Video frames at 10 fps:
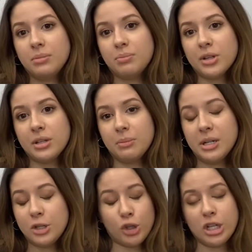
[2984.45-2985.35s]

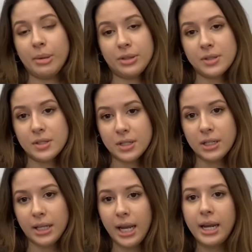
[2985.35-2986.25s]
pediatrician about this
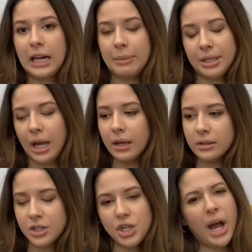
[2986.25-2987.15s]
incident, like, hey, it happened again,
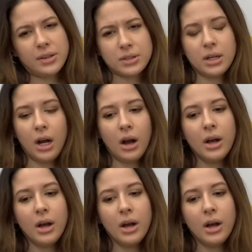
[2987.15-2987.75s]
because she asked.